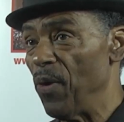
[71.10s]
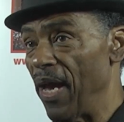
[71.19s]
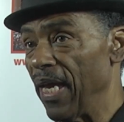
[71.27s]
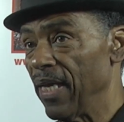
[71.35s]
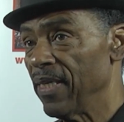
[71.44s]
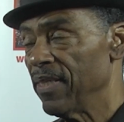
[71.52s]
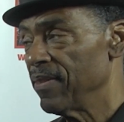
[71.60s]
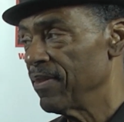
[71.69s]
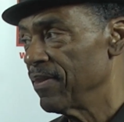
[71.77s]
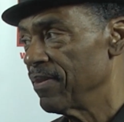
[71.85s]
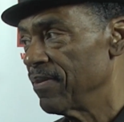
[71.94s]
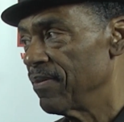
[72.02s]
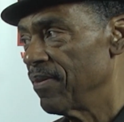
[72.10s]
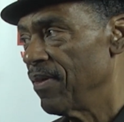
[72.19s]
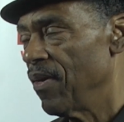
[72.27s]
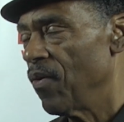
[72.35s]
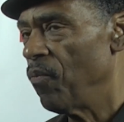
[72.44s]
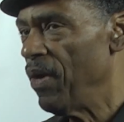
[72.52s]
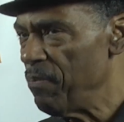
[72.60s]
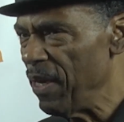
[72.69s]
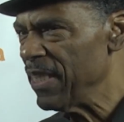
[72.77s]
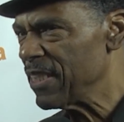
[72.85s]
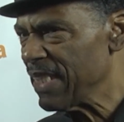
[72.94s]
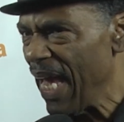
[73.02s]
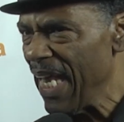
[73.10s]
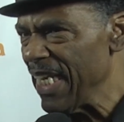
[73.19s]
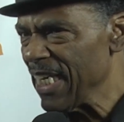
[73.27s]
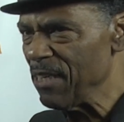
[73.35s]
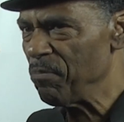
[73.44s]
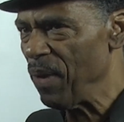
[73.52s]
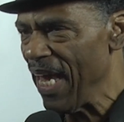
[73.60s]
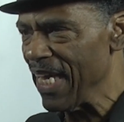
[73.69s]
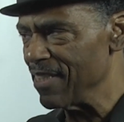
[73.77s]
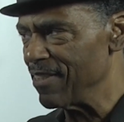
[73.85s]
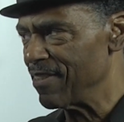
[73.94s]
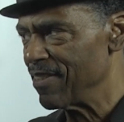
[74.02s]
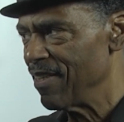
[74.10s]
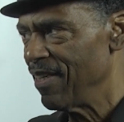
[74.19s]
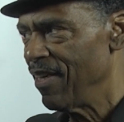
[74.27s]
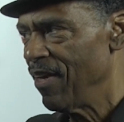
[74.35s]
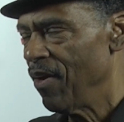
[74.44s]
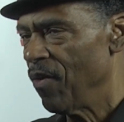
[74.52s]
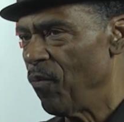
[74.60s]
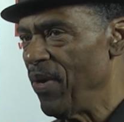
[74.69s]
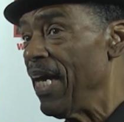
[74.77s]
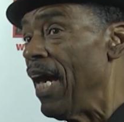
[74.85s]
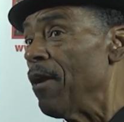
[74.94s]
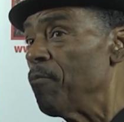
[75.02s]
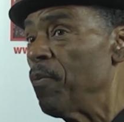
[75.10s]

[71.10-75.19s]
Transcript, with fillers: way. We've been standing in place. We gotta